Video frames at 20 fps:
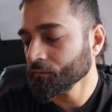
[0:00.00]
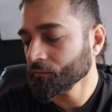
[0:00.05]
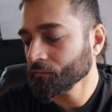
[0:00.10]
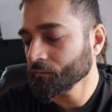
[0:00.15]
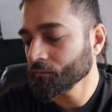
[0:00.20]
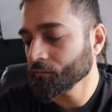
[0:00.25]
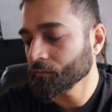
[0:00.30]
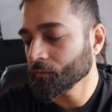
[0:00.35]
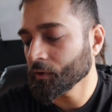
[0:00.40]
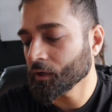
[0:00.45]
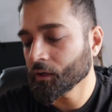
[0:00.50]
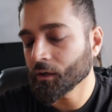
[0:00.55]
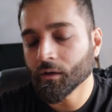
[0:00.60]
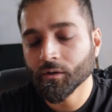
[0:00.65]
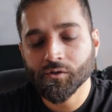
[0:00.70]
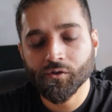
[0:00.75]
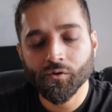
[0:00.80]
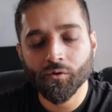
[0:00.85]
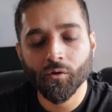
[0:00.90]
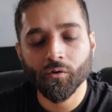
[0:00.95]
and
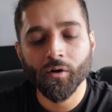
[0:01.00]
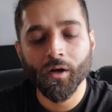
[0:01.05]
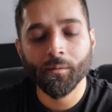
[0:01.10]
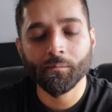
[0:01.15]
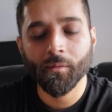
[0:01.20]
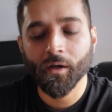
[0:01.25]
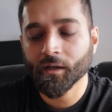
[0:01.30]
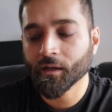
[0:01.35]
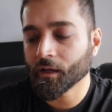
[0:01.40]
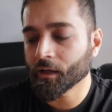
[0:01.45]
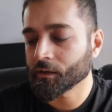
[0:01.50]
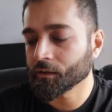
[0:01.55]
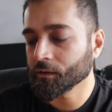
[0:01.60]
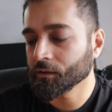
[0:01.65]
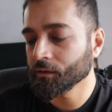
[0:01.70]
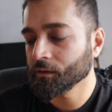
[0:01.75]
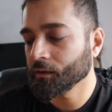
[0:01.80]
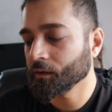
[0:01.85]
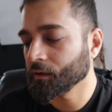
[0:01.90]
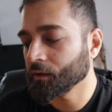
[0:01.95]
I'll just go grab my
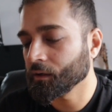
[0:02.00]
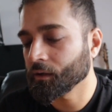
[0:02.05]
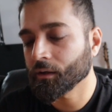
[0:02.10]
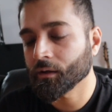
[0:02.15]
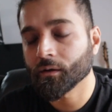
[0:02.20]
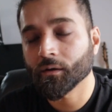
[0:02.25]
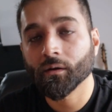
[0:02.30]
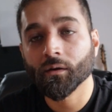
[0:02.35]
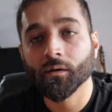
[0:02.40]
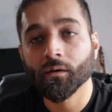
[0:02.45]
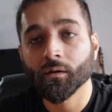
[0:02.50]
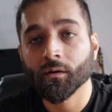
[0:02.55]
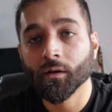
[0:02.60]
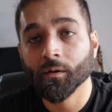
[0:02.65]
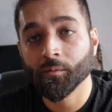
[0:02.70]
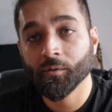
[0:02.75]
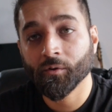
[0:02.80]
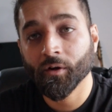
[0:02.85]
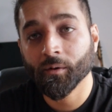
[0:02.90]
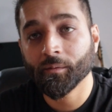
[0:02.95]
kettle, and
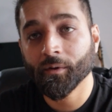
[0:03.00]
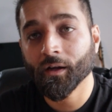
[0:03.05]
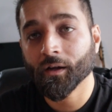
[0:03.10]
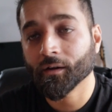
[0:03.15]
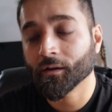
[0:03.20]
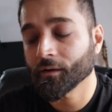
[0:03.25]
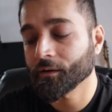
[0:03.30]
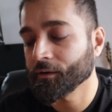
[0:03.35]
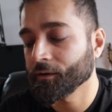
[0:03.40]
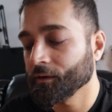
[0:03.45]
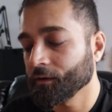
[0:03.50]
I'll be right back.